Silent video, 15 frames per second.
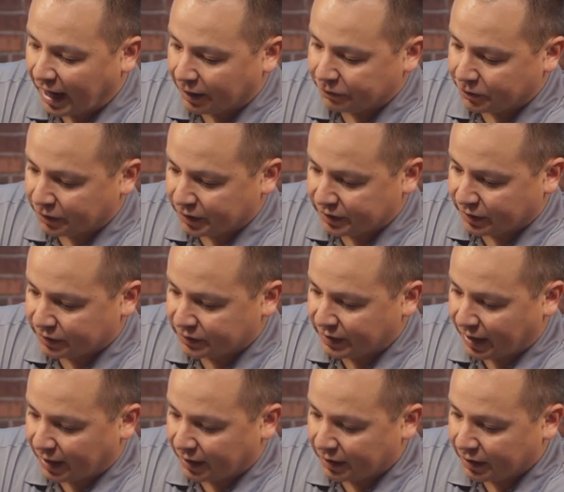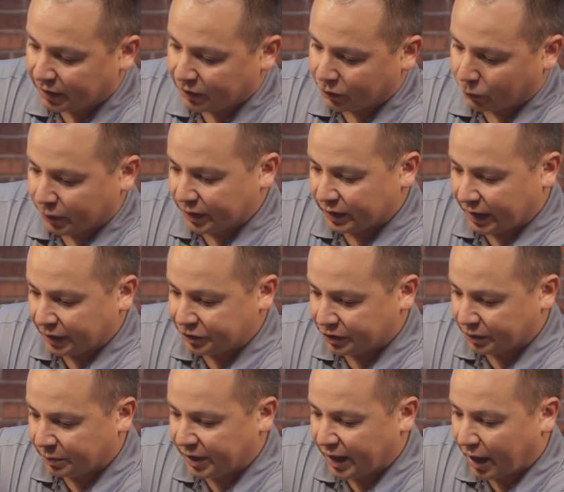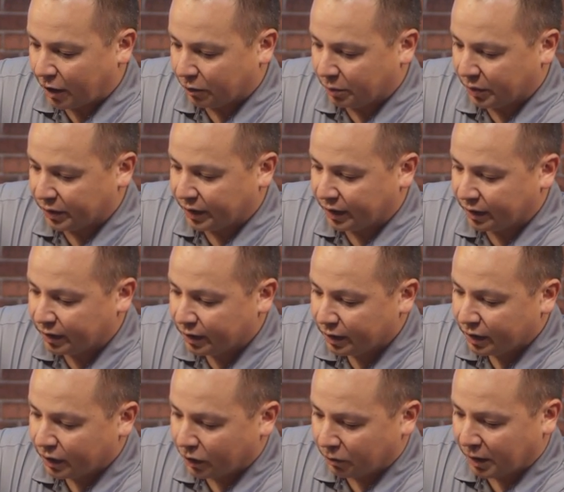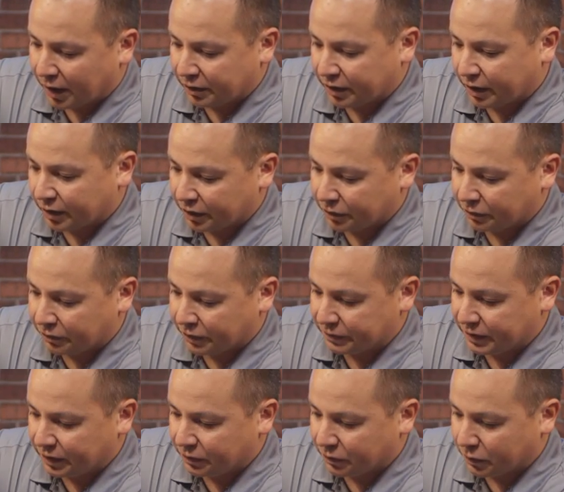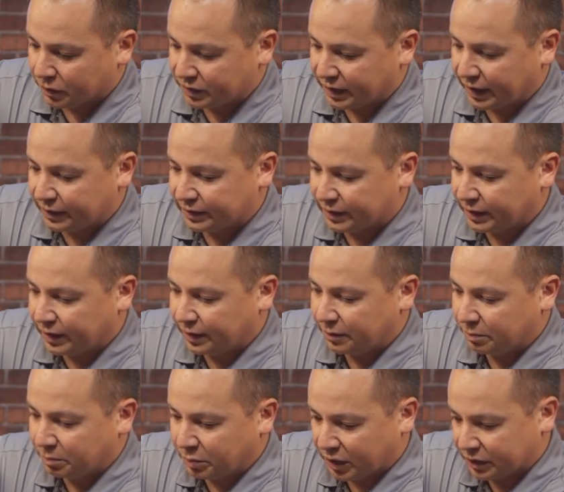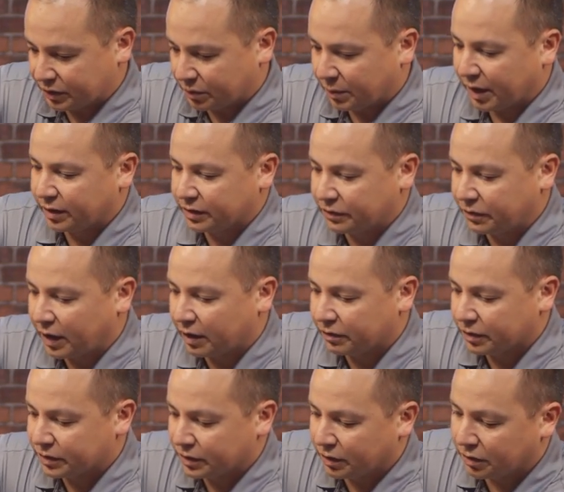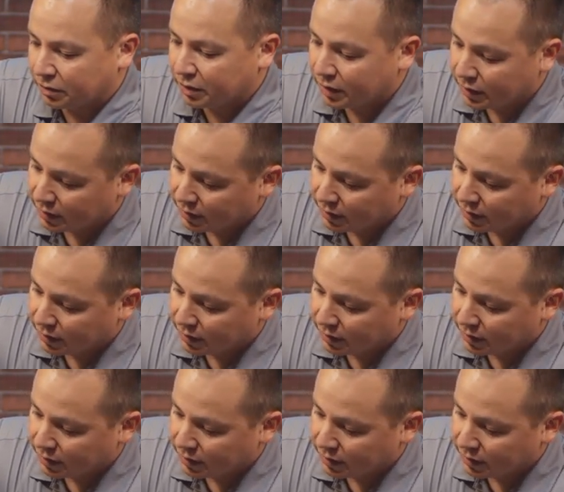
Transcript: After it does that, the relay should be outputting around 115 volts AC, plus or minus 5 or so,